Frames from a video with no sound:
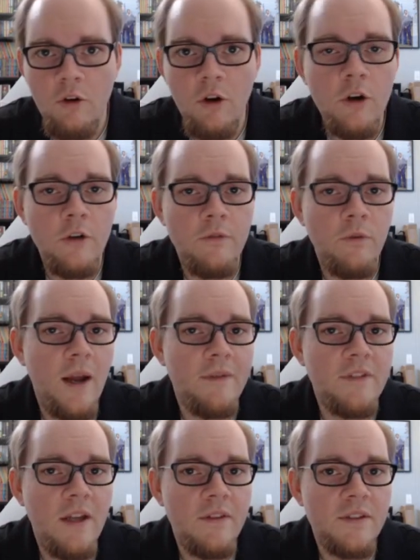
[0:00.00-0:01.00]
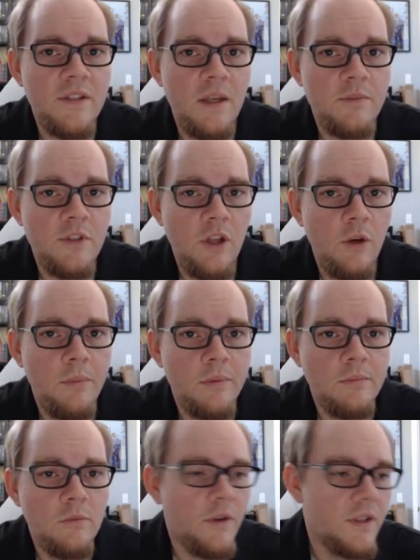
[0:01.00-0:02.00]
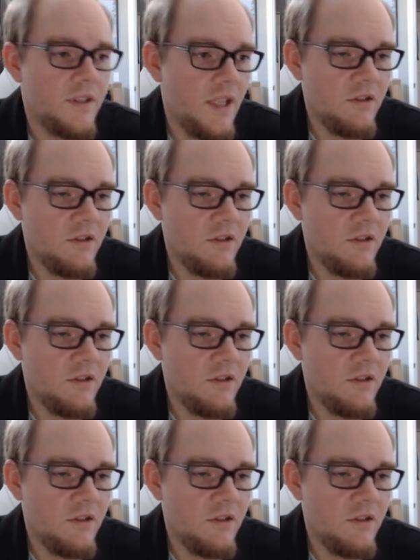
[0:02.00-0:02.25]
curve would have to have the same slope, or the